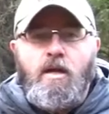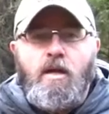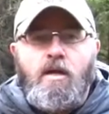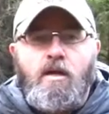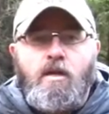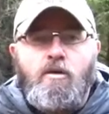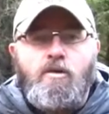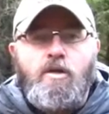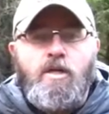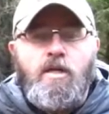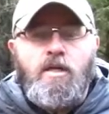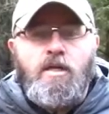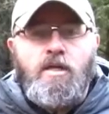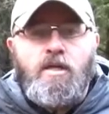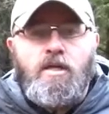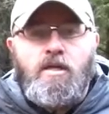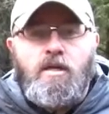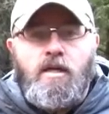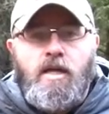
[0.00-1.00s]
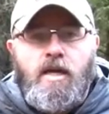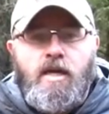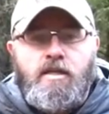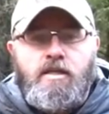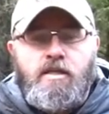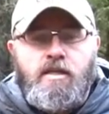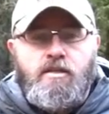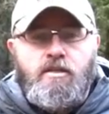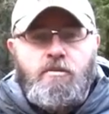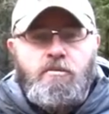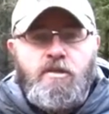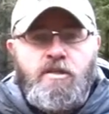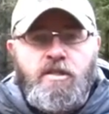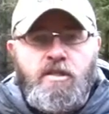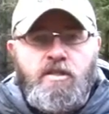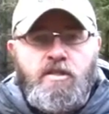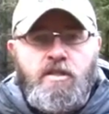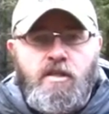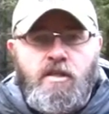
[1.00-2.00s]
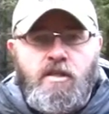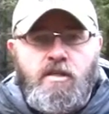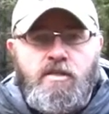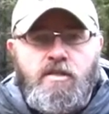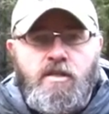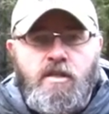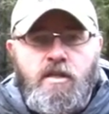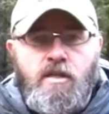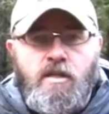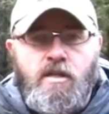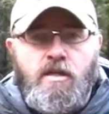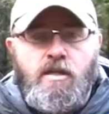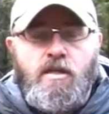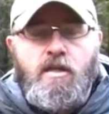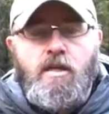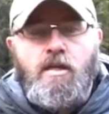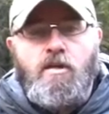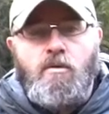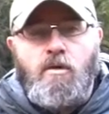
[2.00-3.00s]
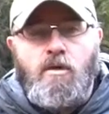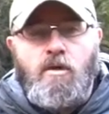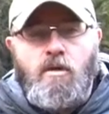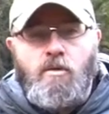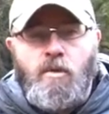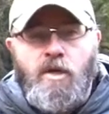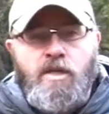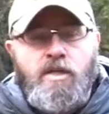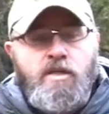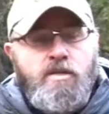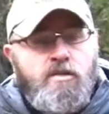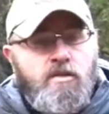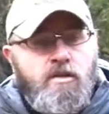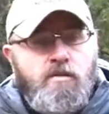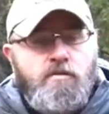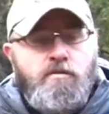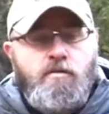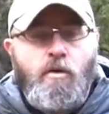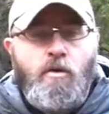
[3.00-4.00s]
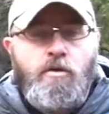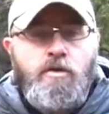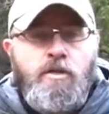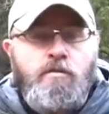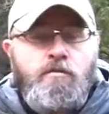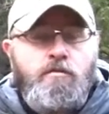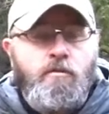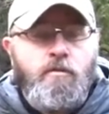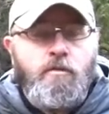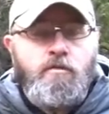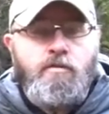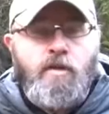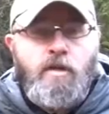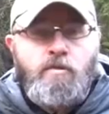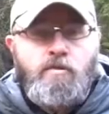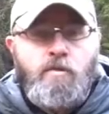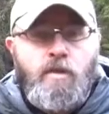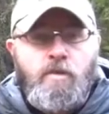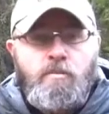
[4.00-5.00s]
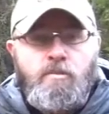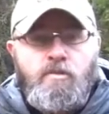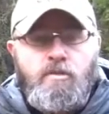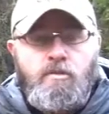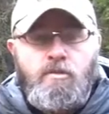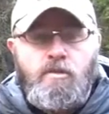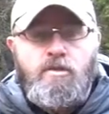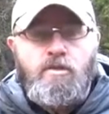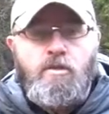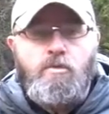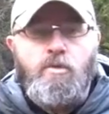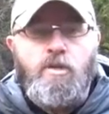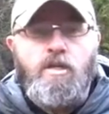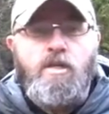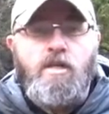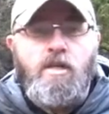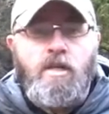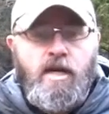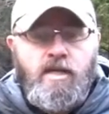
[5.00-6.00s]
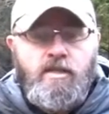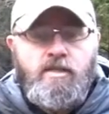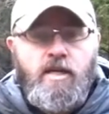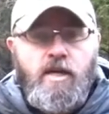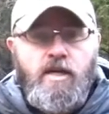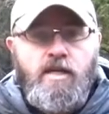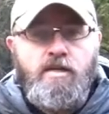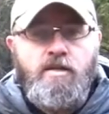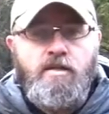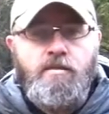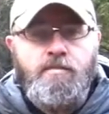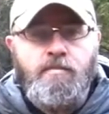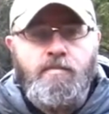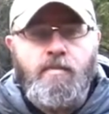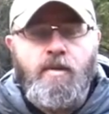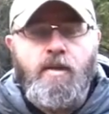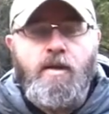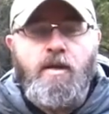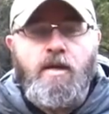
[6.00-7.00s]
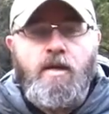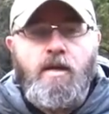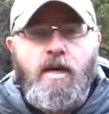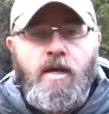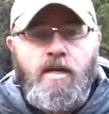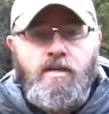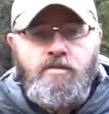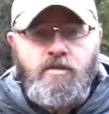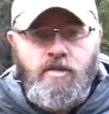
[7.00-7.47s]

Looking at some of the details, well, the weight is 445 grams, so it's a really light jacket. Has